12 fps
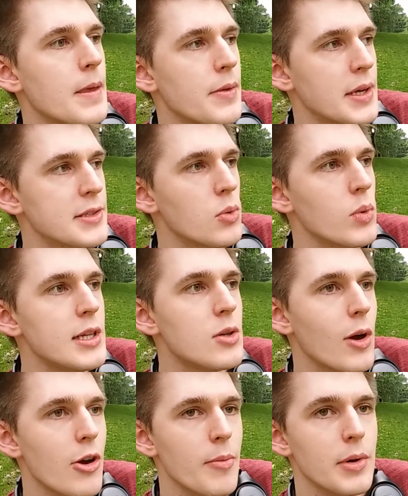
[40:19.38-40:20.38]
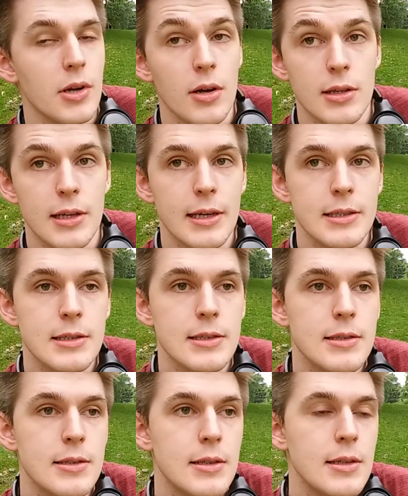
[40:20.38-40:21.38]
There's a week where I'm on holiday.
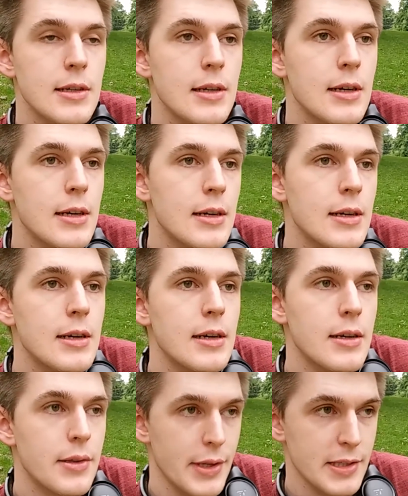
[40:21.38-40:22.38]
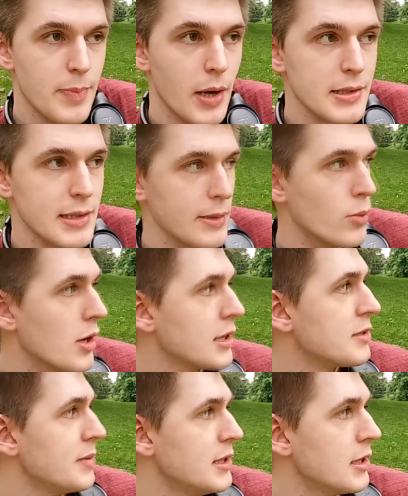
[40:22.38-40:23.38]
There's part-time work
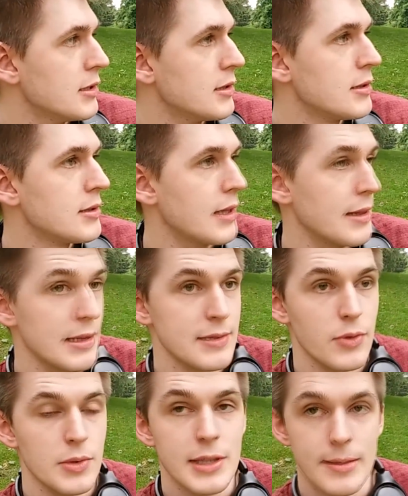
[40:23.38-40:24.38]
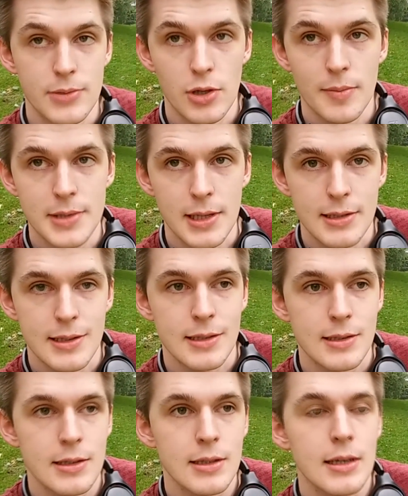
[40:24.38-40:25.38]
to be done, then there's full-time job
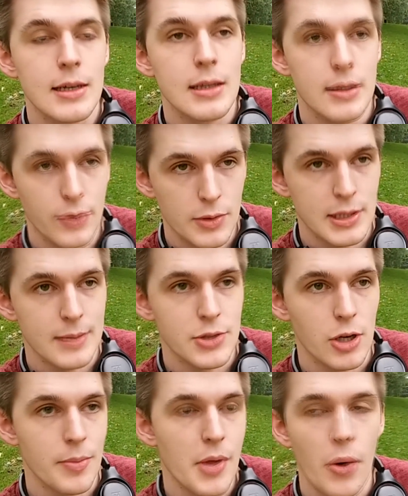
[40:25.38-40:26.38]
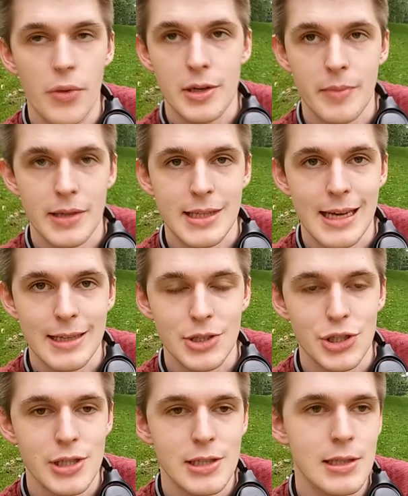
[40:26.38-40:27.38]
starting. The full-time job, the whole thing about the
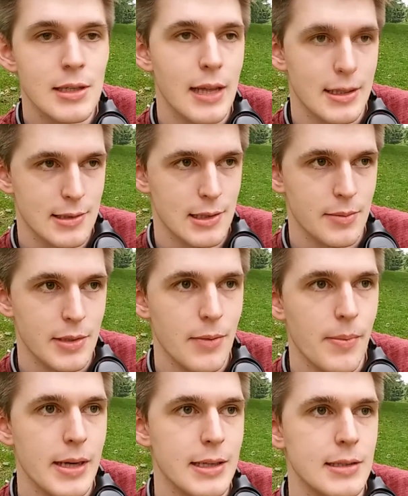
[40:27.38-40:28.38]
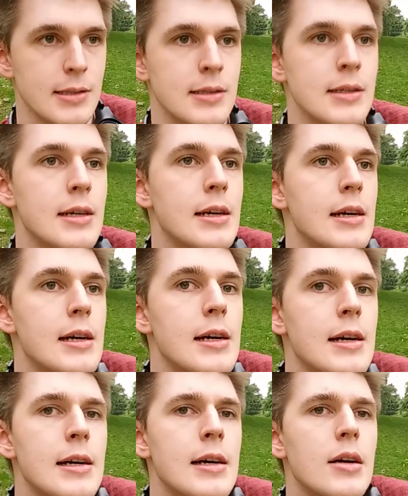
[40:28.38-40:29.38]
energy, that's going to be the main
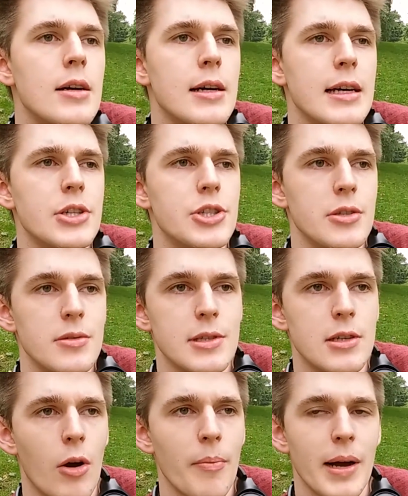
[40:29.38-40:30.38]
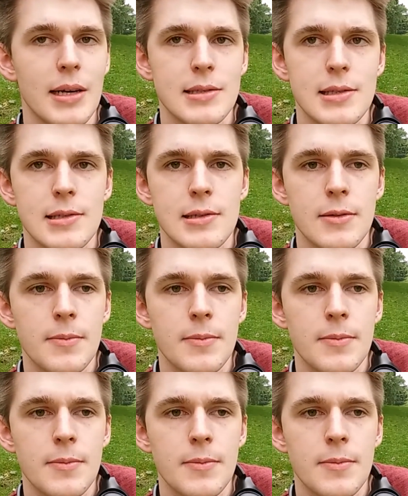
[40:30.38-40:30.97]
issue to combat.